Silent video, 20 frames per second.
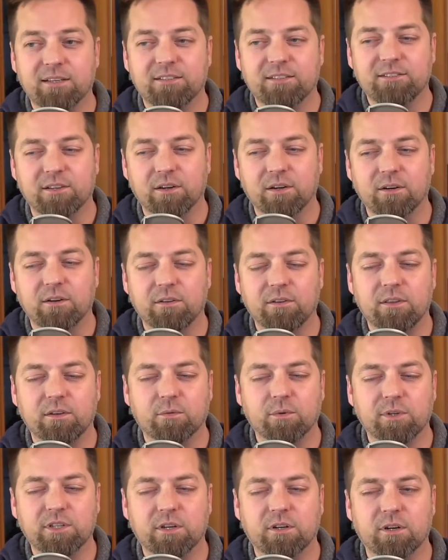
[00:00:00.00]
So the
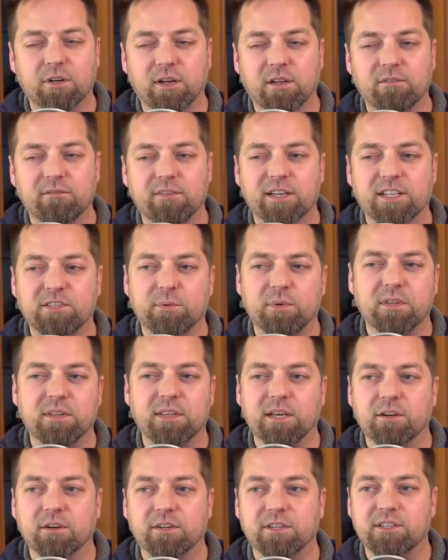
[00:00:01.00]
return on investment
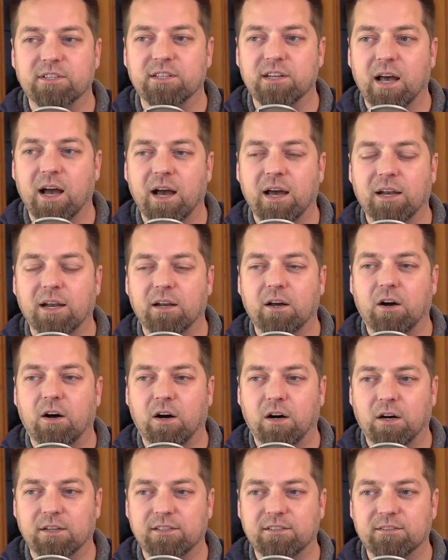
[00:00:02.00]
there is not
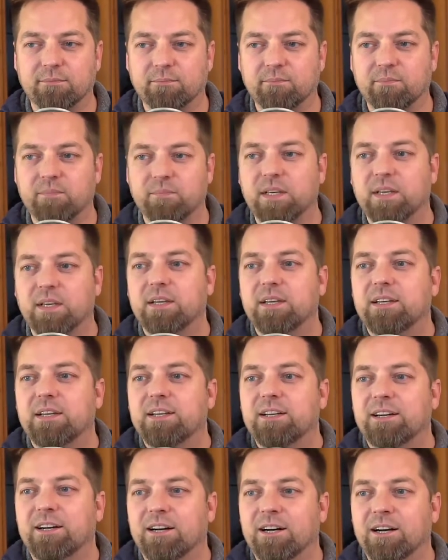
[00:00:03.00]
awesome.
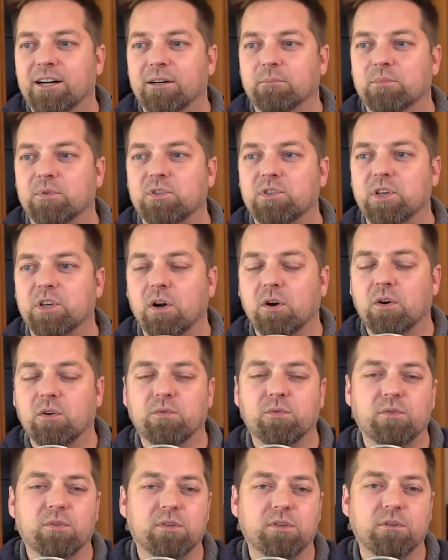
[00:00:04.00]
So
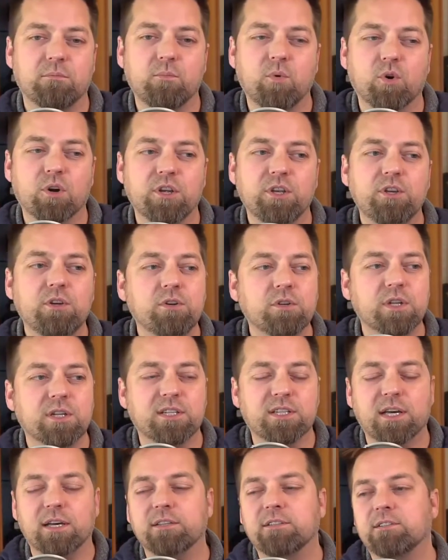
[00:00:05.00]
the more unit
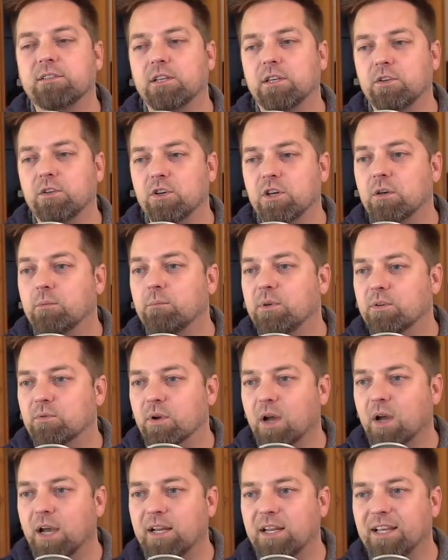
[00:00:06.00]
tests that you can be
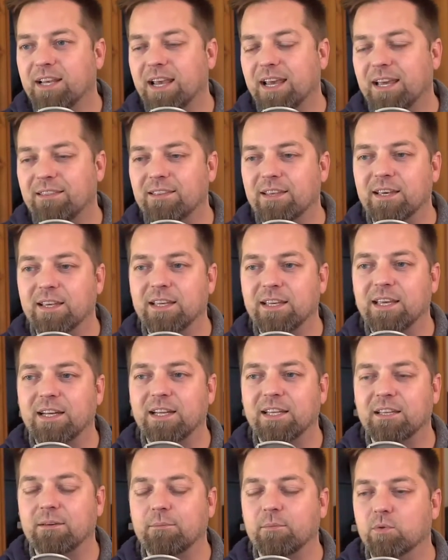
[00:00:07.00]
writing and then
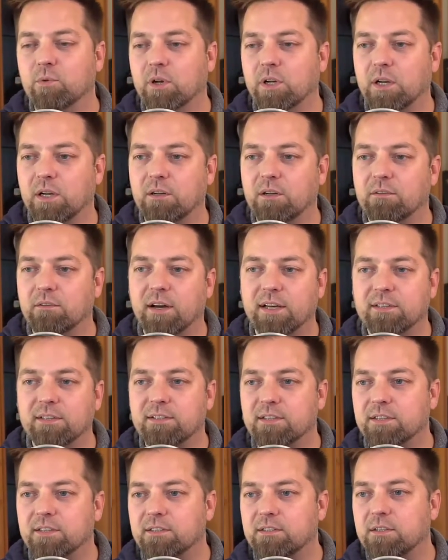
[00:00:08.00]
getting them to run on
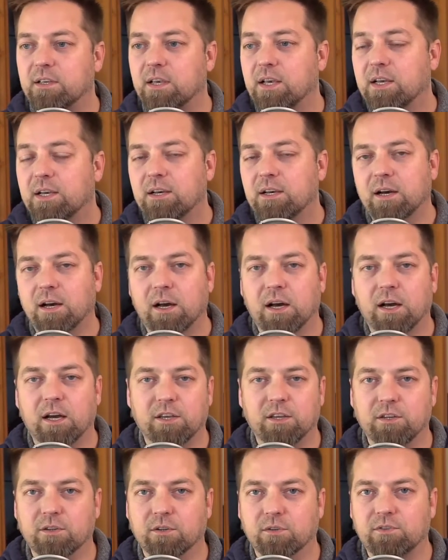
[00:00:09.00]
devices,
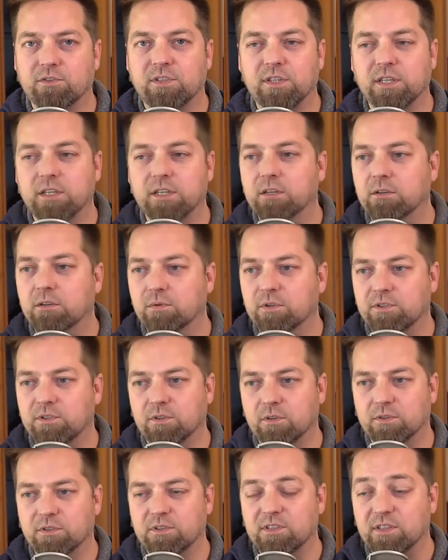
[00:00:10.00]
you'll see good
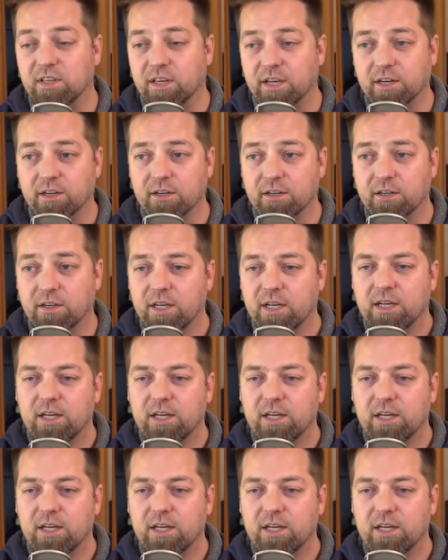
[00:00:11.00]
results there.